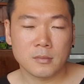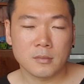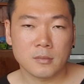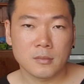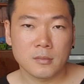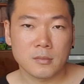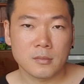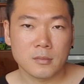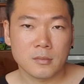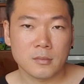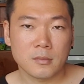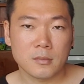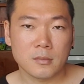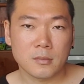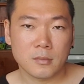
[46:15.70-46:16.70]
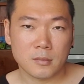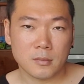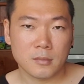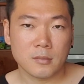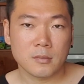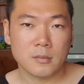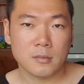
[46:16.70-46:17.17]

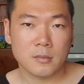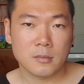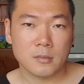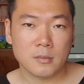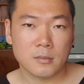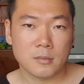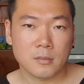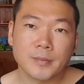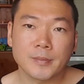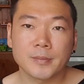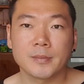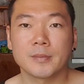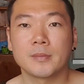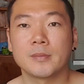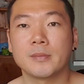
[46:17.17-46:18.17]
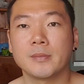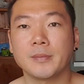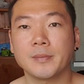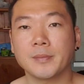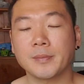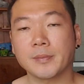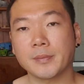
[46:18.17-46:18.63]

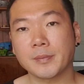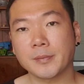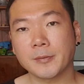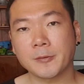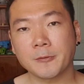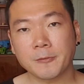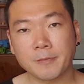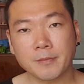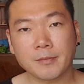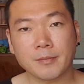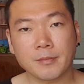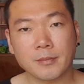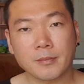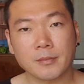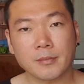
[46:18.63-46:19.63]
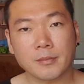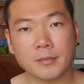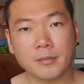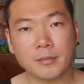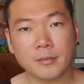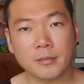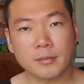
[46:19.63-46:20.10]

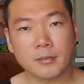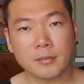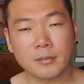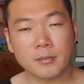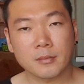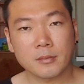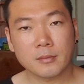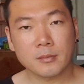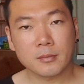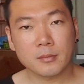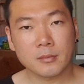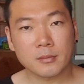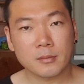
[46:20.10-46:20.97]
(not speaking)